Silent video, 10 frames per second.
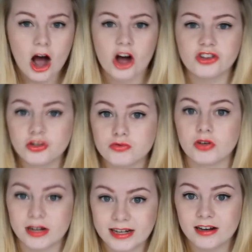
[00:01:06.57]
I just
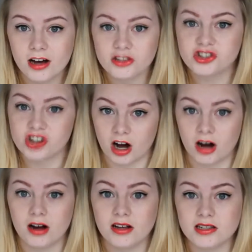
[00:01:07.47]
really like
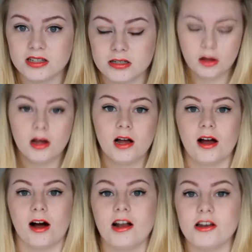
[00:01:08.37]
jars.
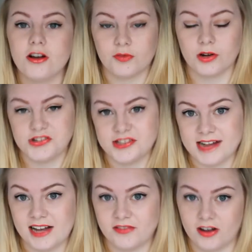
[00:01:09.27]
I love watching
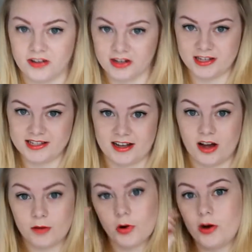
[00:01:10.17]
day vloggers,
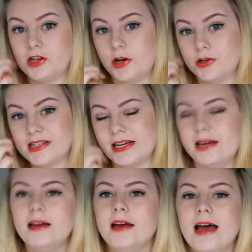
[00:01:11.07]
like I'm quite
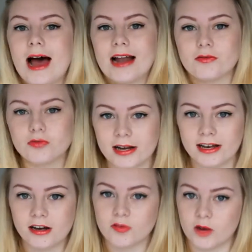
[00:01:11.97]
nosy and I
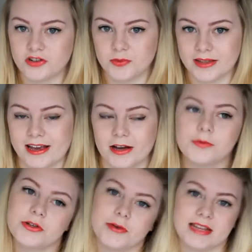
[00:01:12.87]
really love watching what they get
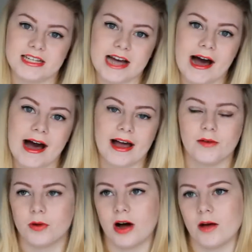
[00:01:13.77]
up to with their day
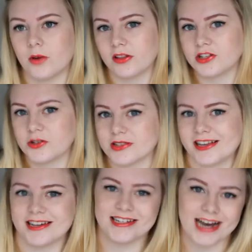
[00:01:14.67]
and what, and what they do on
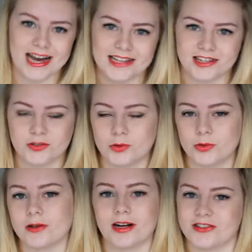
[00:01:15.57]
certain days. I,
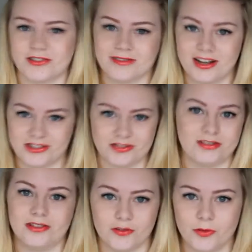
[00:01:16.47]
oh, I, just I just
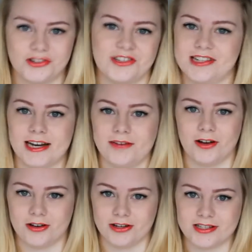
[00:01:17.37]
love watching daily
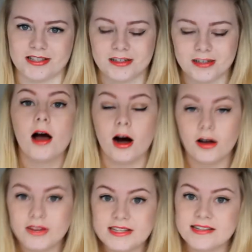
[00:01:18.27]
vloggers.
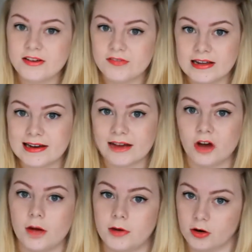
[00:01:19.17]
I recently found out
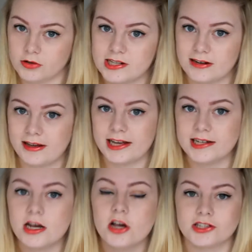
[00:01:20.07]
that I'm long-sighted,
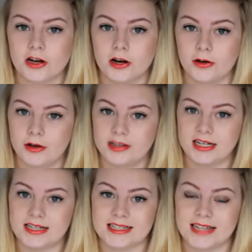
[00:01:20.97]
so it
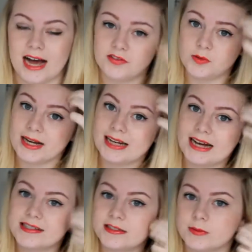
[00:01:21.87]
turns out I have to wear
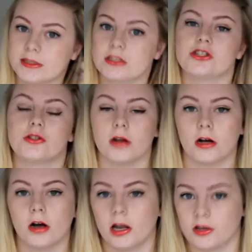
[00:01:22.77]
glasses when I do
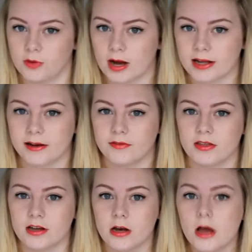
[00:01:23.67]
like college work and
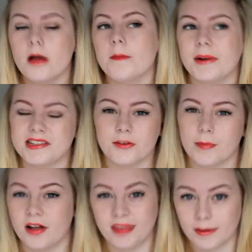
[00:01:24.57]
everything. But I don't
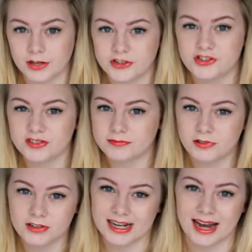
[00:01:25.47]
mind that much. They're
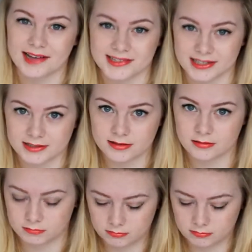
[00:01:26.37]
only glasses.